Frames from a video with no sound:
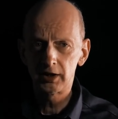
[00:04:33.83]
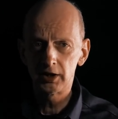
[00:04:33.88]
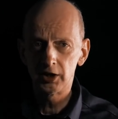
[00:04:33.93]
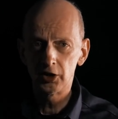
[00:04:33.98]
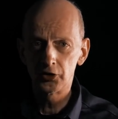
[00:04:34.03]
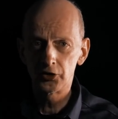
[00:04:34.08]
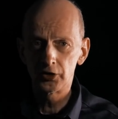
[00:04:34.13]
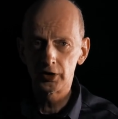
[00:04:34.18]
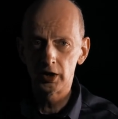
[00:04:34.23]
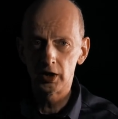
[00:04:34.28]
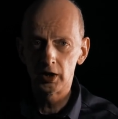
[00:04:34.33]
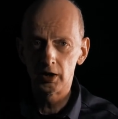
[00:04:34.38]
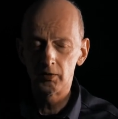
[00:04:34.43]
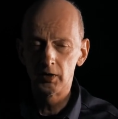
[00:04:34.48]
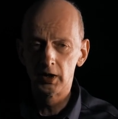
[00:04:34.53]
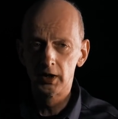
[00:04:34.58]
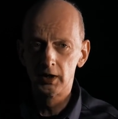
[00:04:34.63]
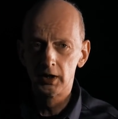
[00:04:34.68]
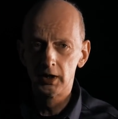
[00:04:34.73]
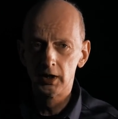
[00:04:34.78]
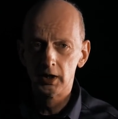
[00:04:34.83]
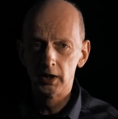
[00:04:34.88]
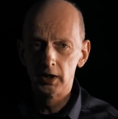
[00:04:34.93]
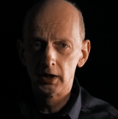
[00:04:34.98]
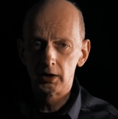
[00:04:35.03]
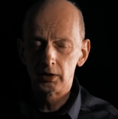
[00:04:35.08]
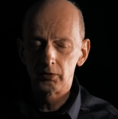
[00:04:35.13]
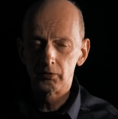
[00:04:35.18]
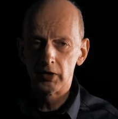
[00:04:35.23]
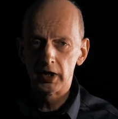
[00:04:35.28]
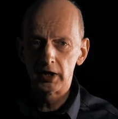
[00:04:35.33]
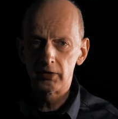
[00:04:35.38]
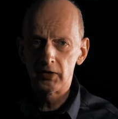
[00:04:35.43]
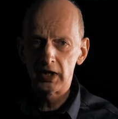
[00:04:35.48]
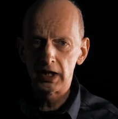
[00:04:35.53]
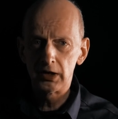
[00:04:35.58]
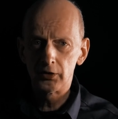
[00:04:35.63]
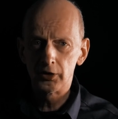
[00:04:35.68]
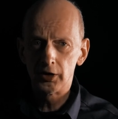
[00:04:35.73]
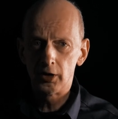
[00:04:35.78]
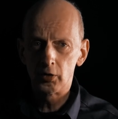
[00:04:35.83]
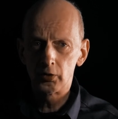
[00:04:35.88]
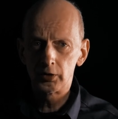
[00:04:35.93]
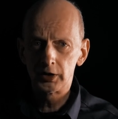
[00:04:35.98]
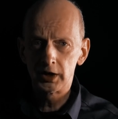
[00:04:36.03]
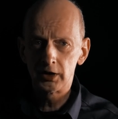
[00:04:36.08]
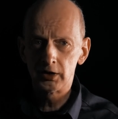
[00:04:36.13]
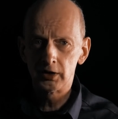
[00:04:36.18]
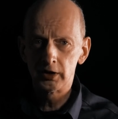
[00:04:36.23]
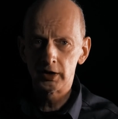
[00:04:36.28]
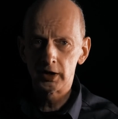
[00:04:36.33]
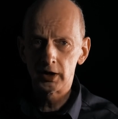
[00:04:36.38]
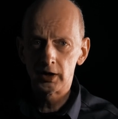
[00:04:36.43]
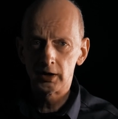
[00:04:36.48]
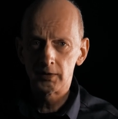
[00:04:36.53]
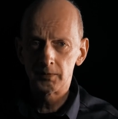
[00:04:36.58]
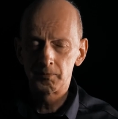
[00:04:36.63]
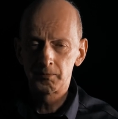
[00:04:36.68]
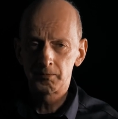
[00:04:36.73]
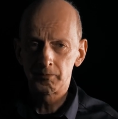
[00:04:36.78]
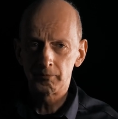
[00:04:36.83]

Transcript: He's very well known in